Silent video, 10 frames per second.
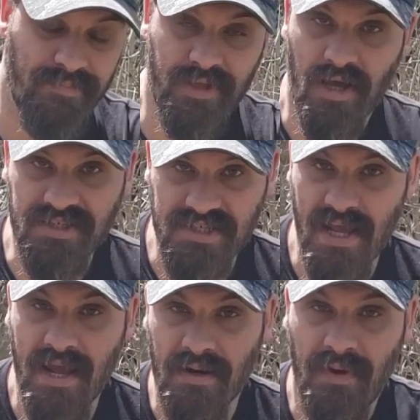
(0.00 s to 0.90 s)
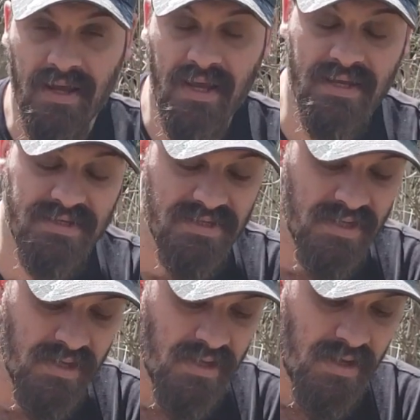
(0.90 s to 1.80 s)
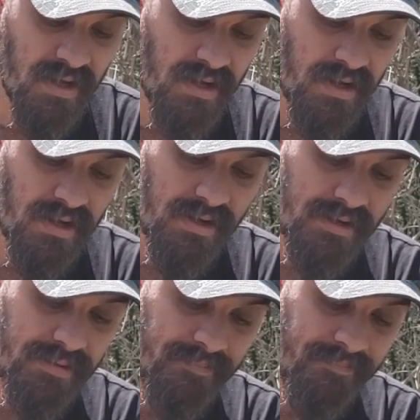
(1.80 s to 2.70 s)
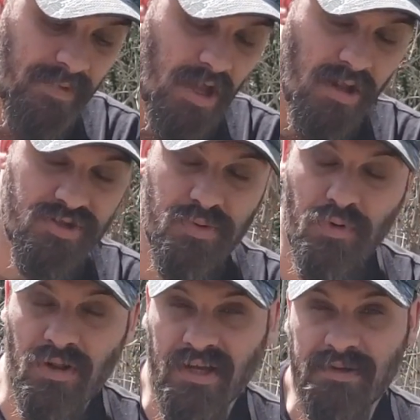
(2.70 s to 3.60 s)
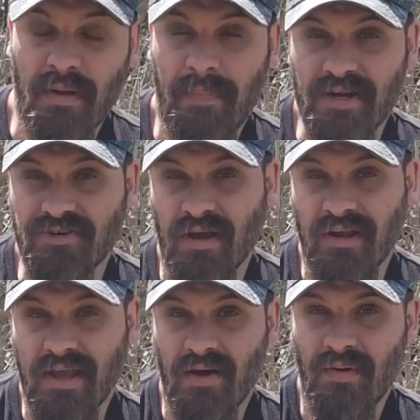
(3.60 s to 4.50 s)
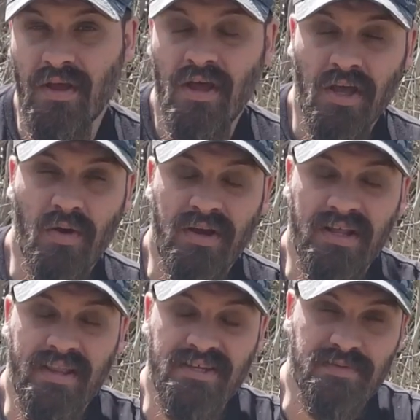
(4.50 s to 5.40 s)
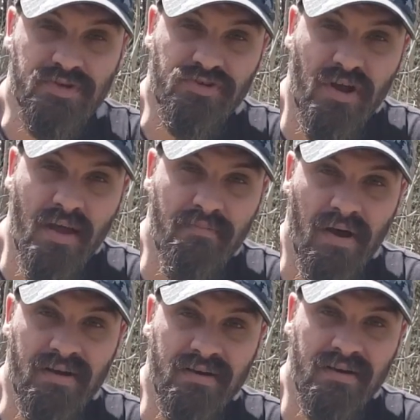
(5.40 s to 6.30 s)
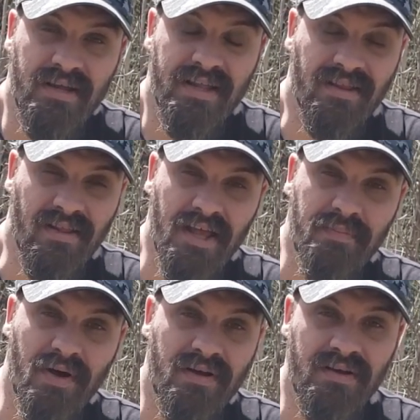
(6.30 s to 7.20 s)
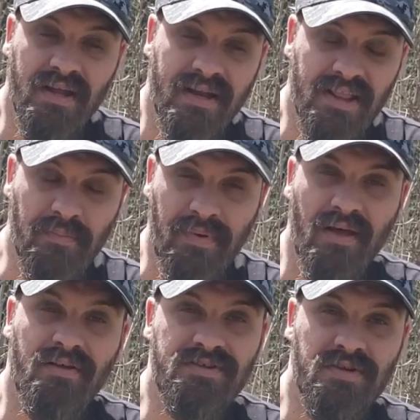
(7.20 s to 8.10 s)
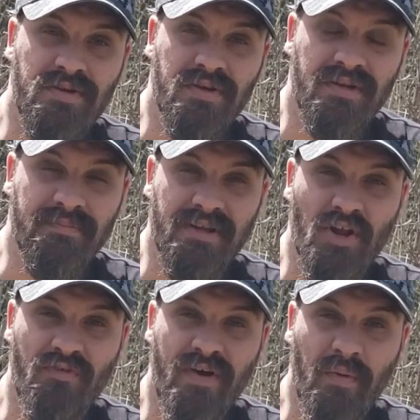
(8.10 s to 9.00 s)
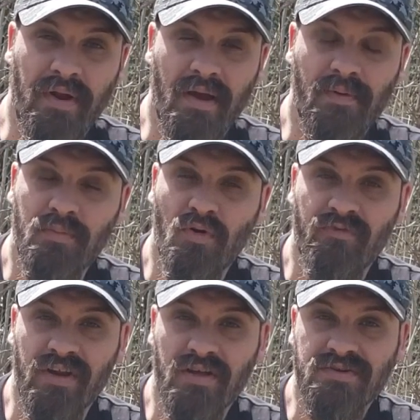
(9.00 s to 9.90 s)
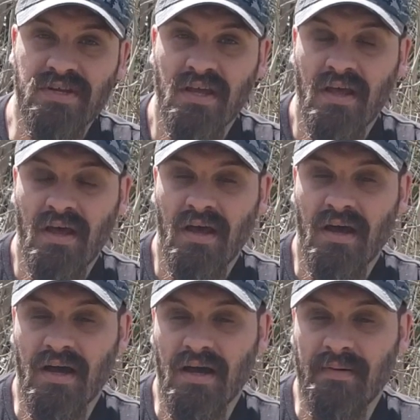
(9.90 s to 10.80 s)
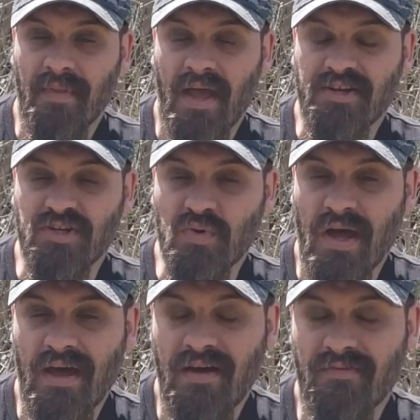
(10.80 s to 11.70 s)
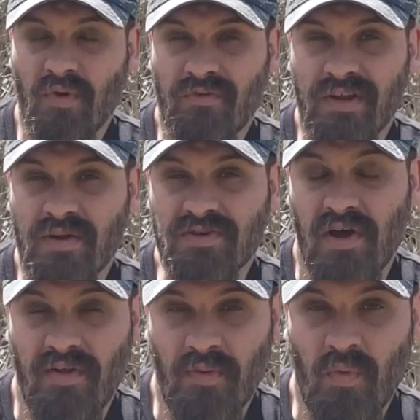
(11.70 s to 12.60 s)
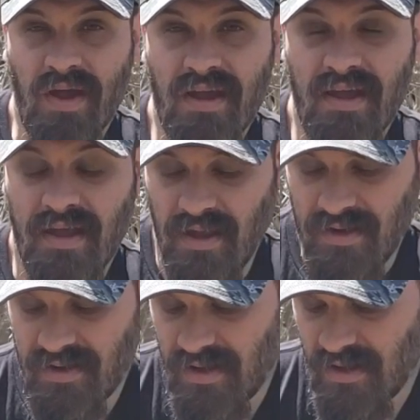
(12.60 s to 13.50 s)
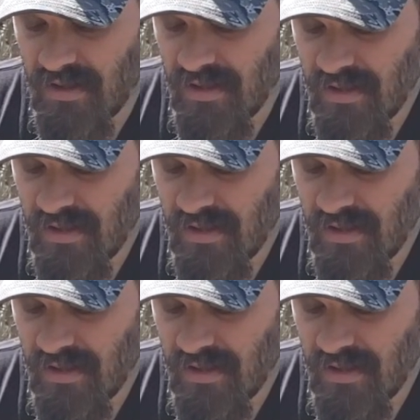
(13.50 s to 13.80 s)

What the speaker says: .ca in my case. I'll also put a link to my Patreon account. Go ahead and hit that subscribe button, hit the like button, and hit the bell so you can be notified when I upload more videos. I do have more videos on the way, and